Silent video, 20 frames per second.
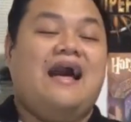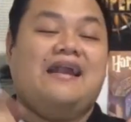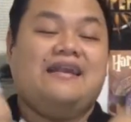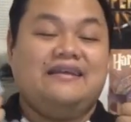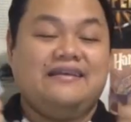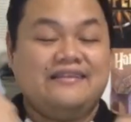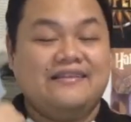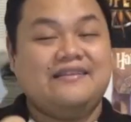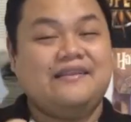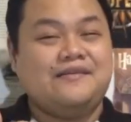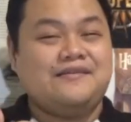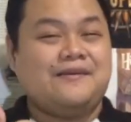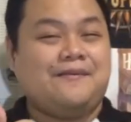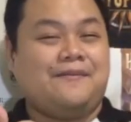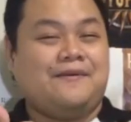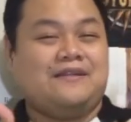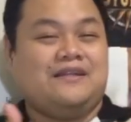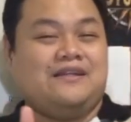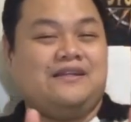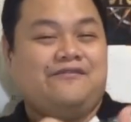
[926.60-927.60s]
And hit the thumbs
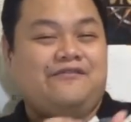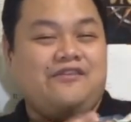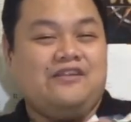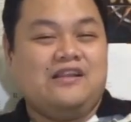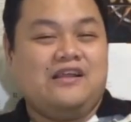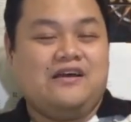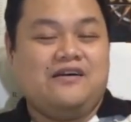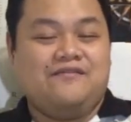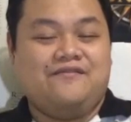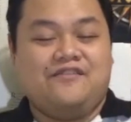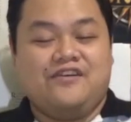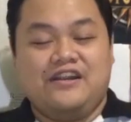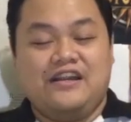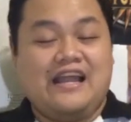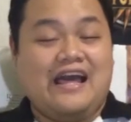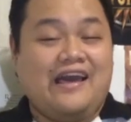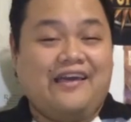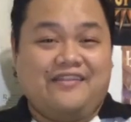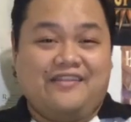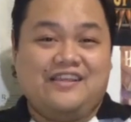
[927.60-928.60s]
up button if you love or
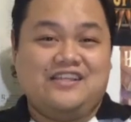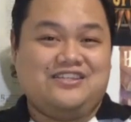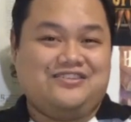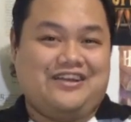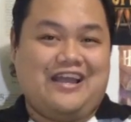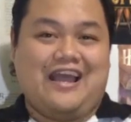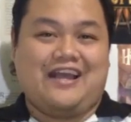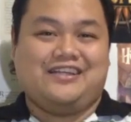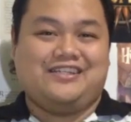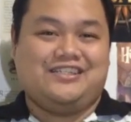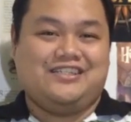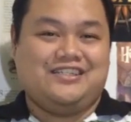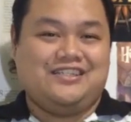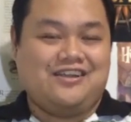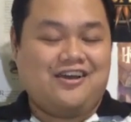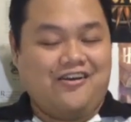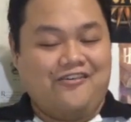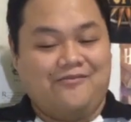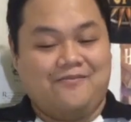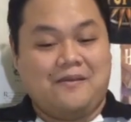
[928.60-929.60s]
like this
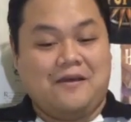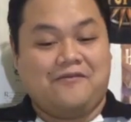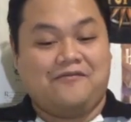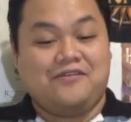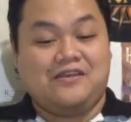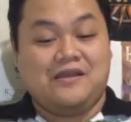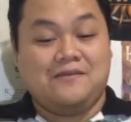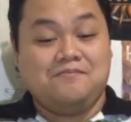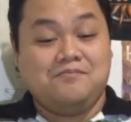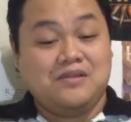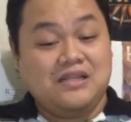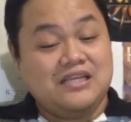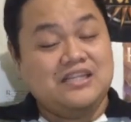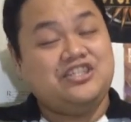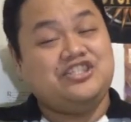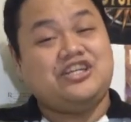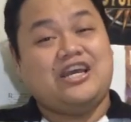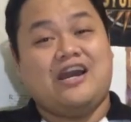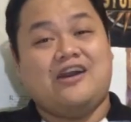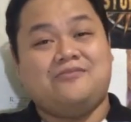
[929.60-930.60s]
reaction of Buffy. And
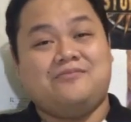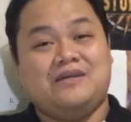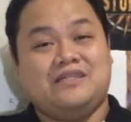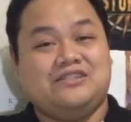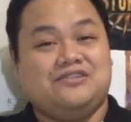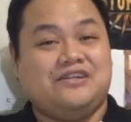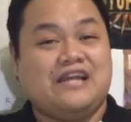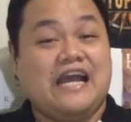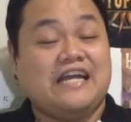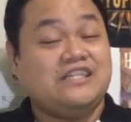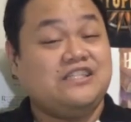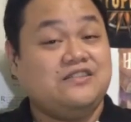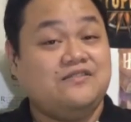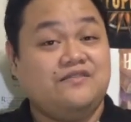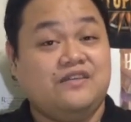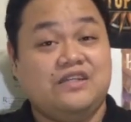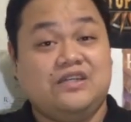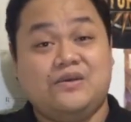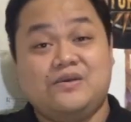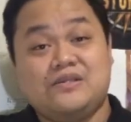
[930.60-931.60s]
please check out my reaction
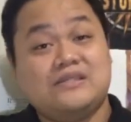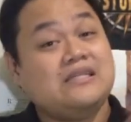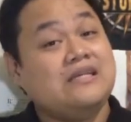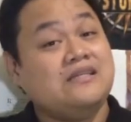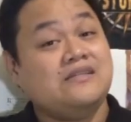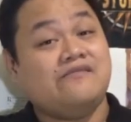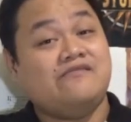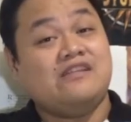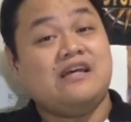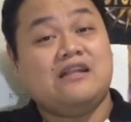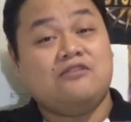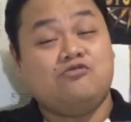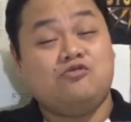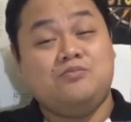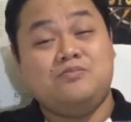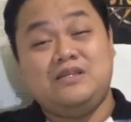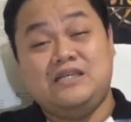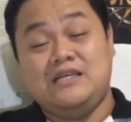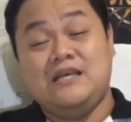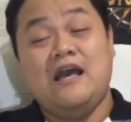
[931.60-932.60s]
videos. Links of that
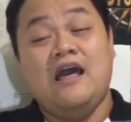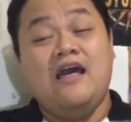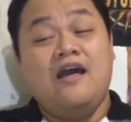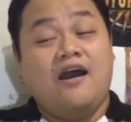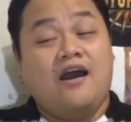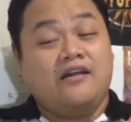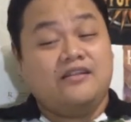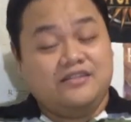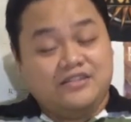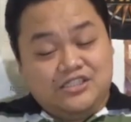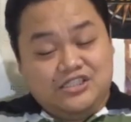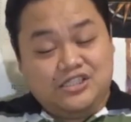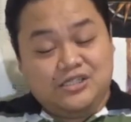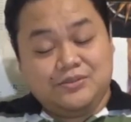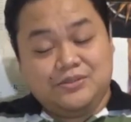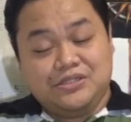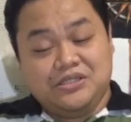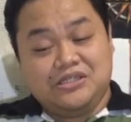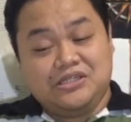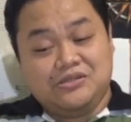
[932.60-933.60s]
will be on the
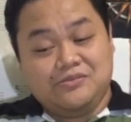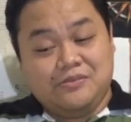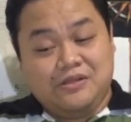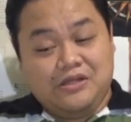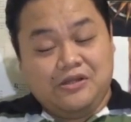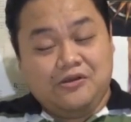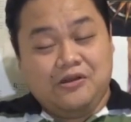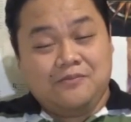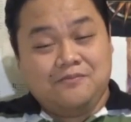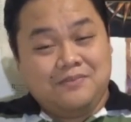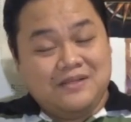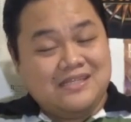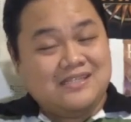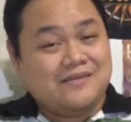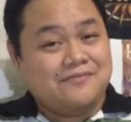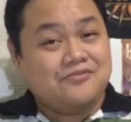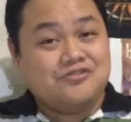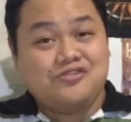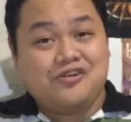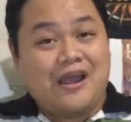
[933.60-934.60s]
description down below. And please
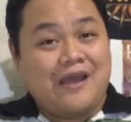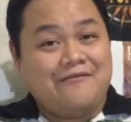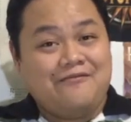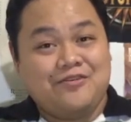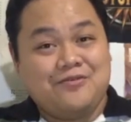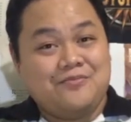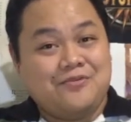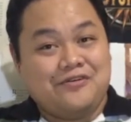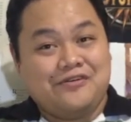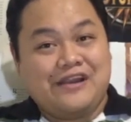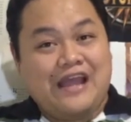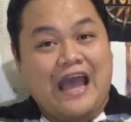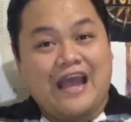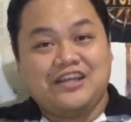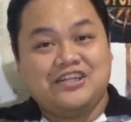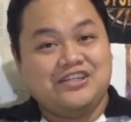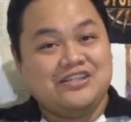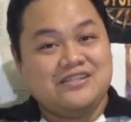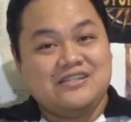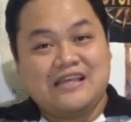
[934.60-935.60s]
subscribe for more
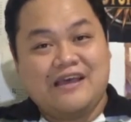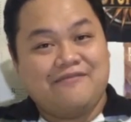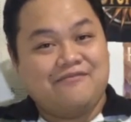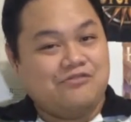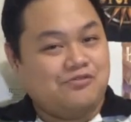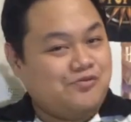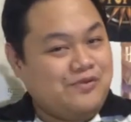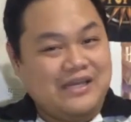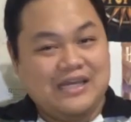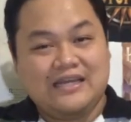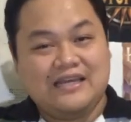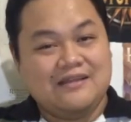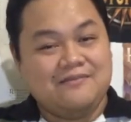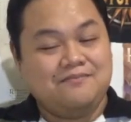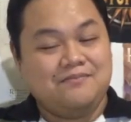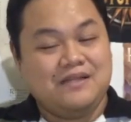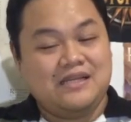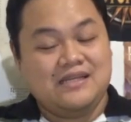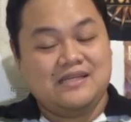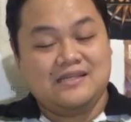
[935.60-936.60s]
reactions every week. And